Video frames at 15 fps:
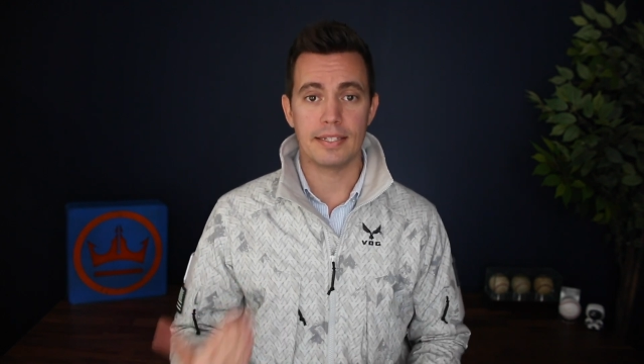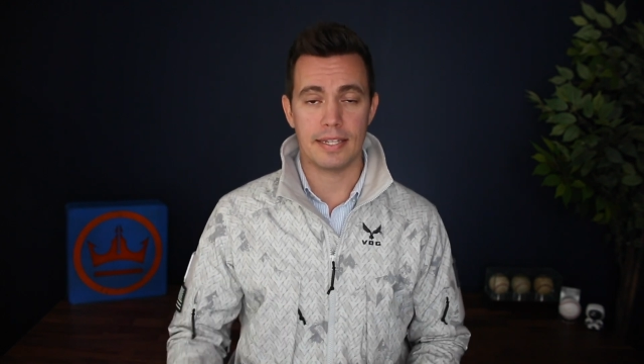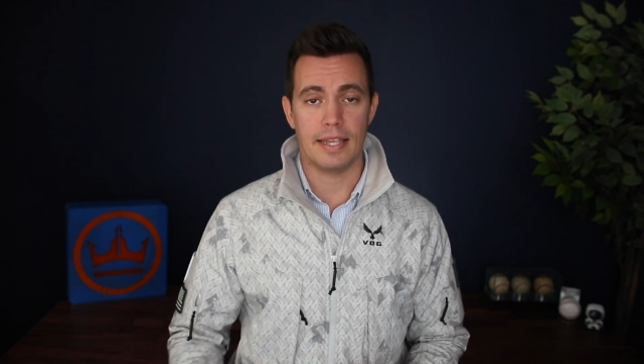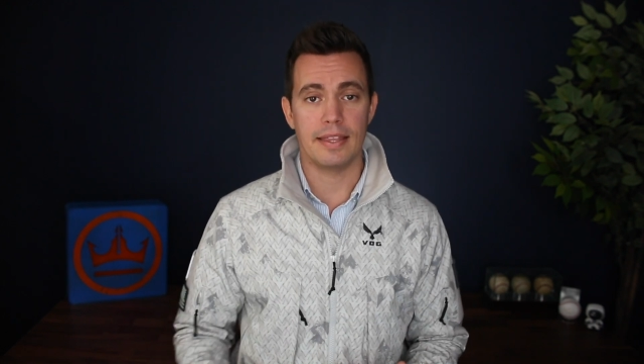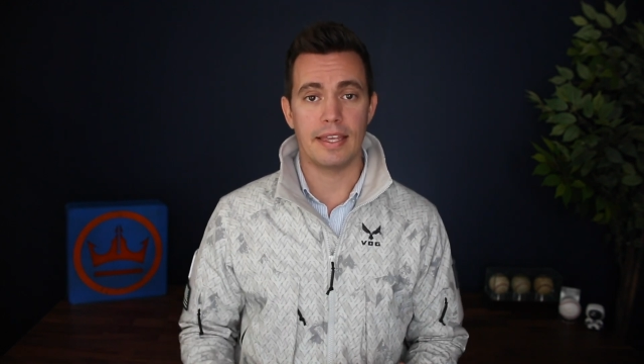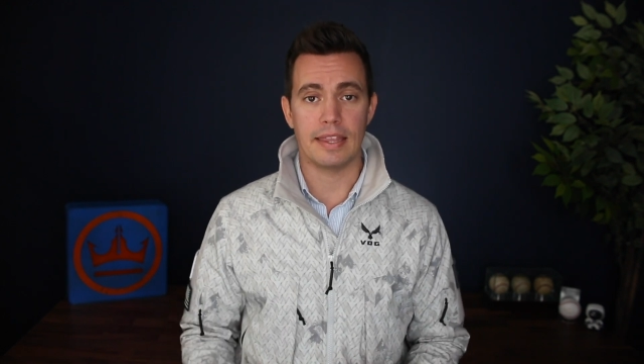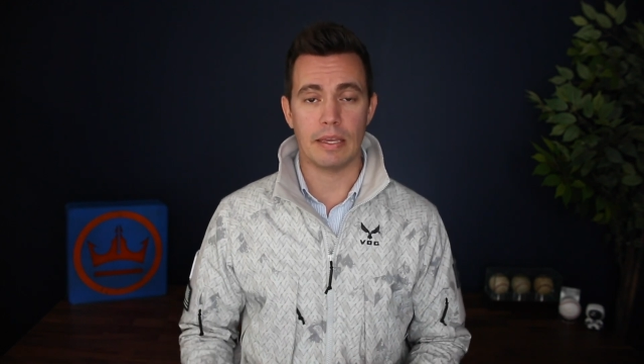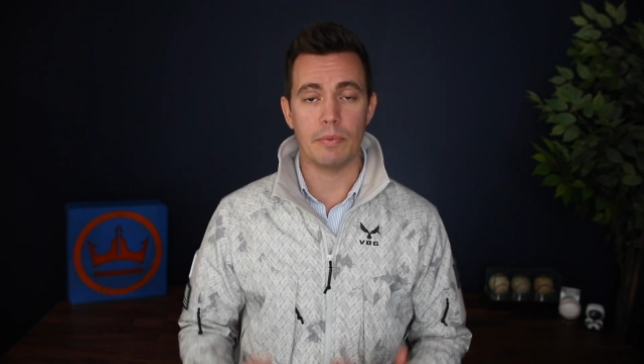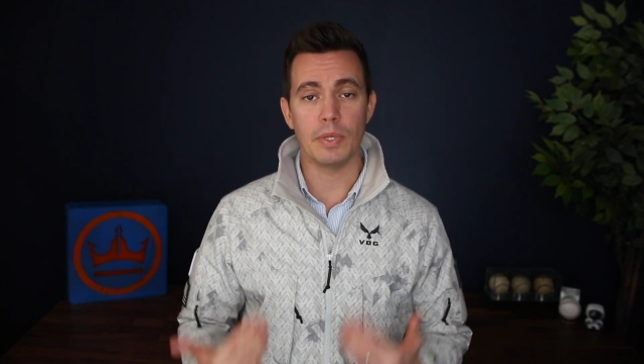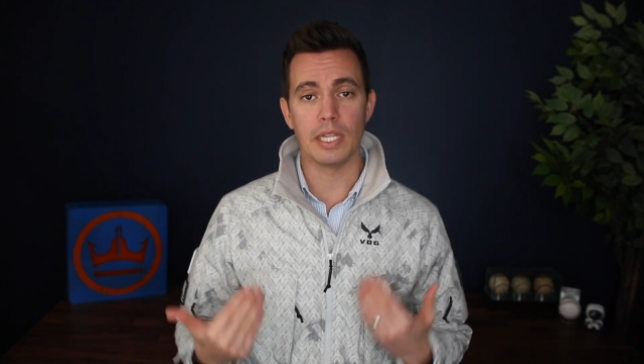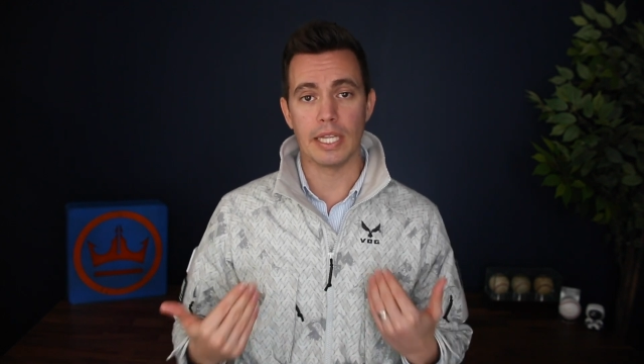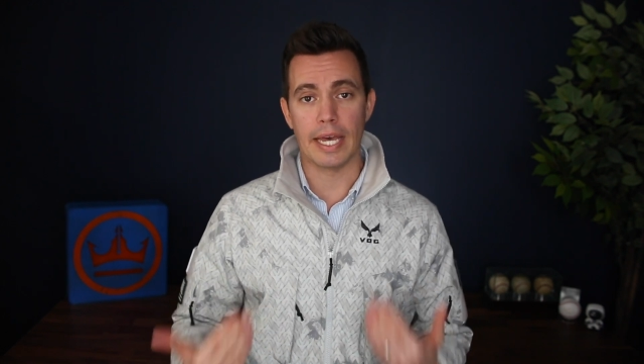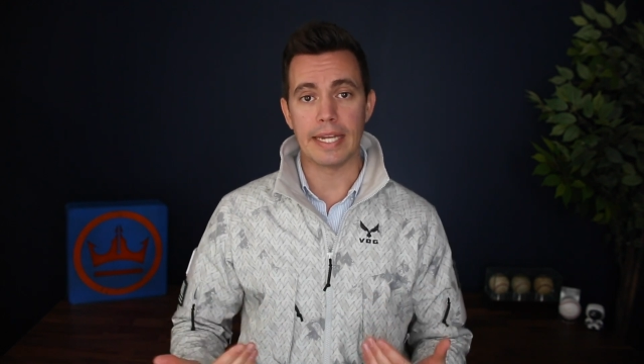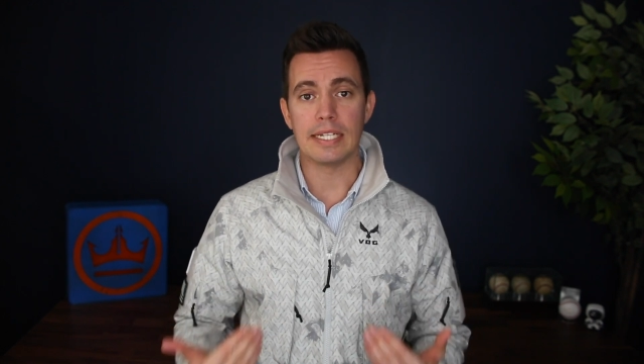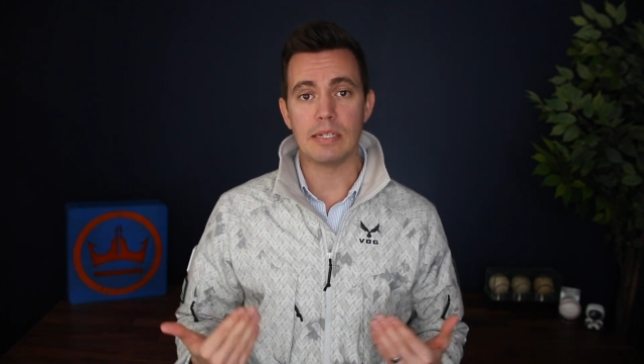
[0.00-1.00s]
said that they would
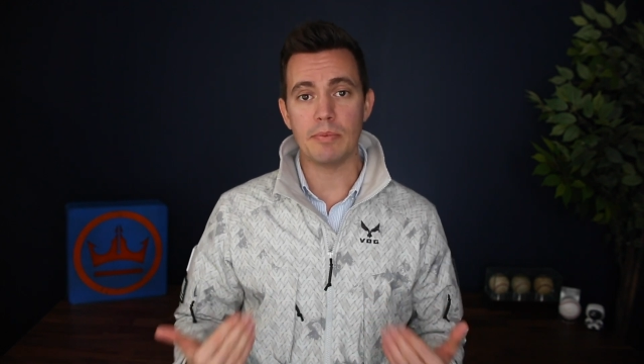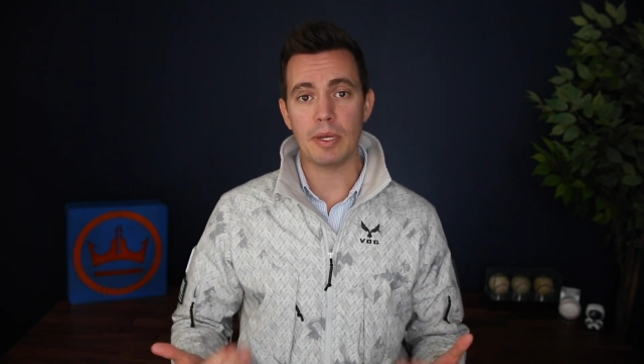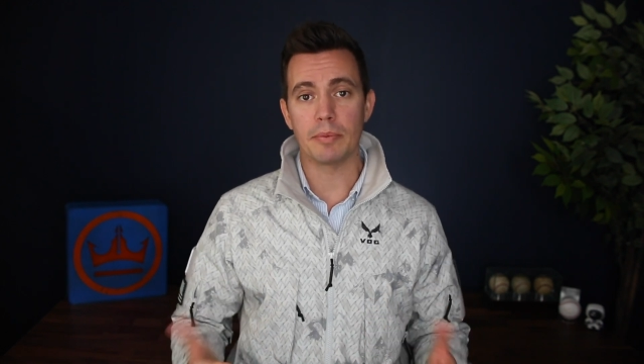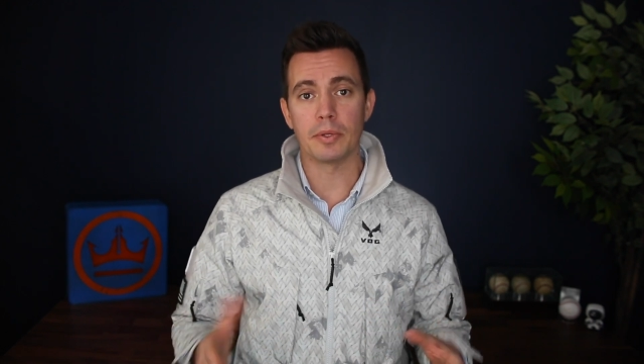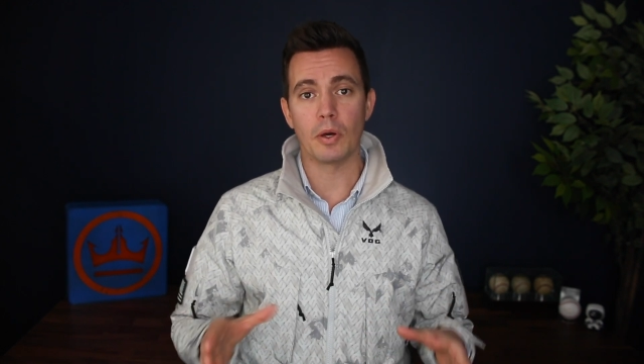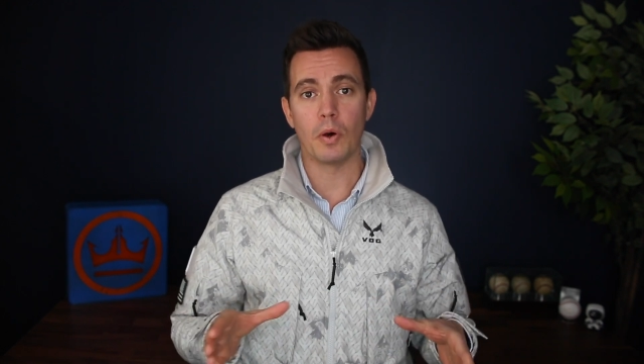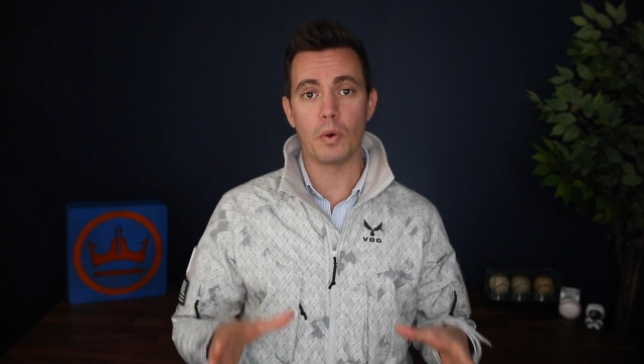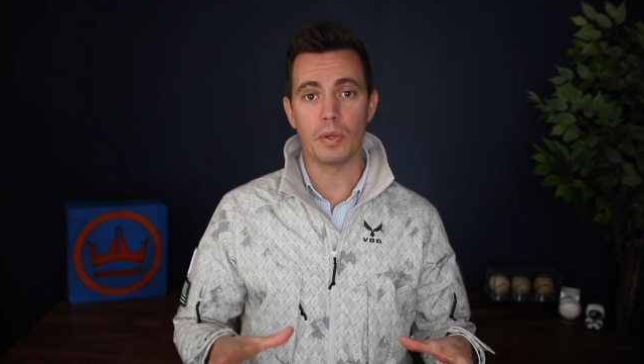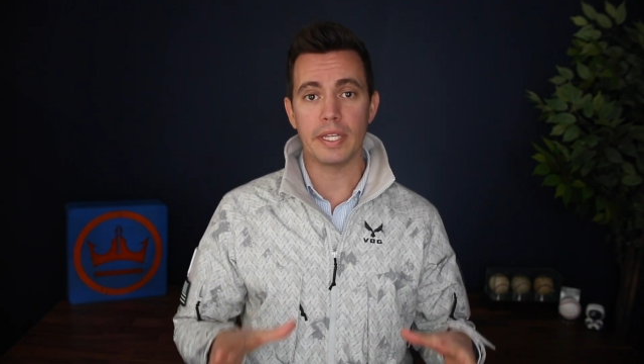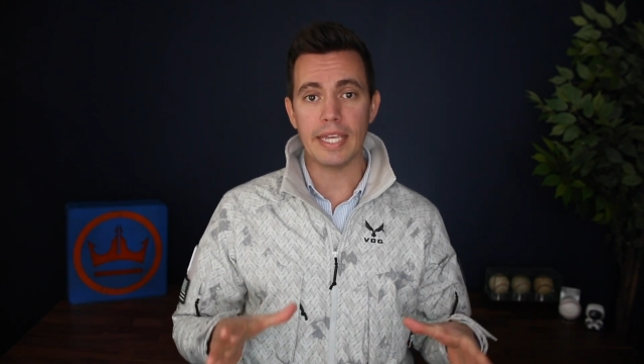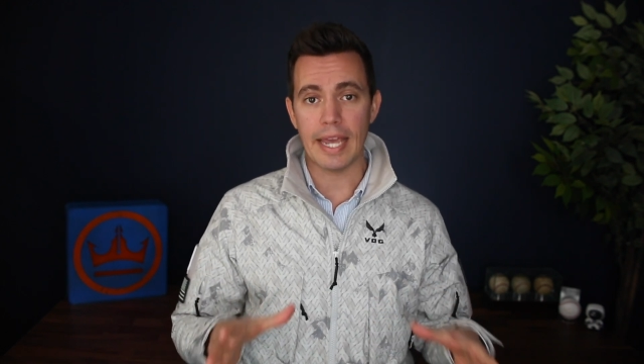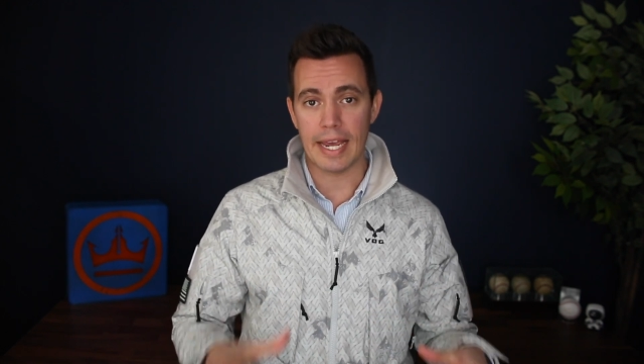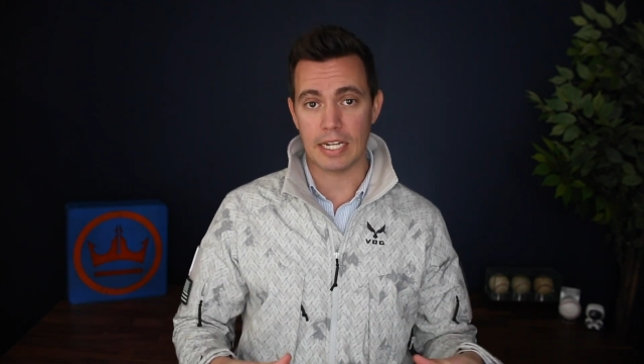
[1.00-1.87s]
like to be able to only